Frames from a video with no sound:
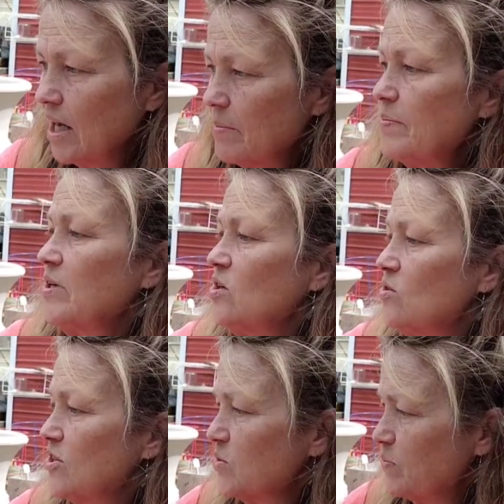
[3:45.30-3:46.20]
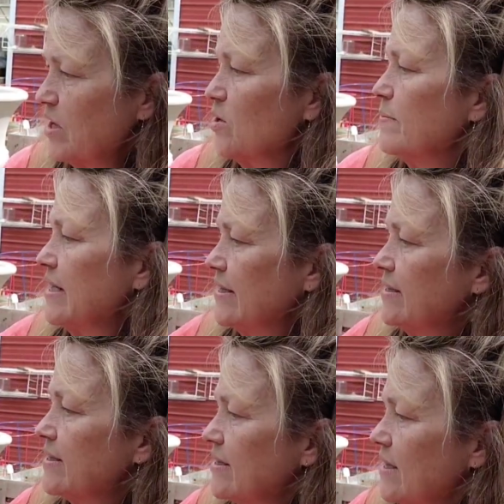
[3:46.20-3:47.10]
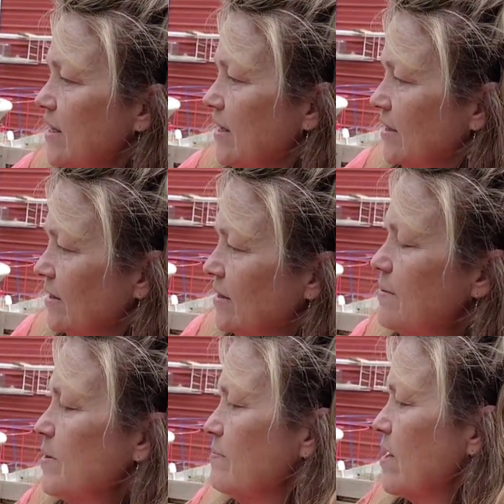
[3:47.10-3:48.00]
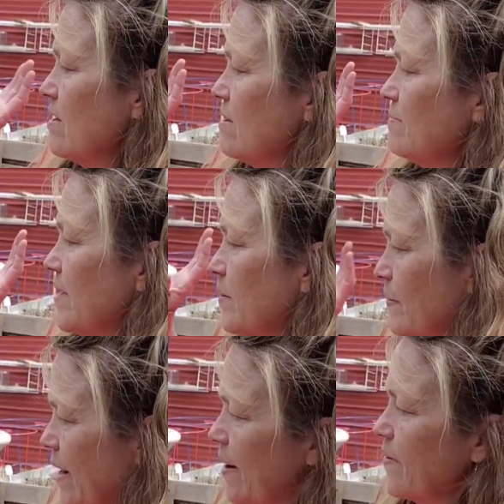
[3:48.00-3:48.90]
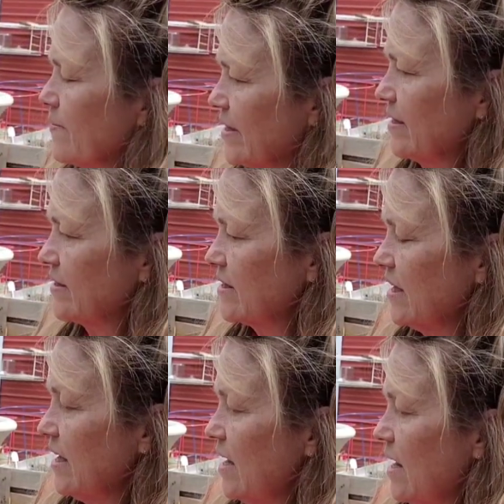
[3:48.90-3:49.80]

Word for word: chamomile, spearmint, lemon balm, and peppermint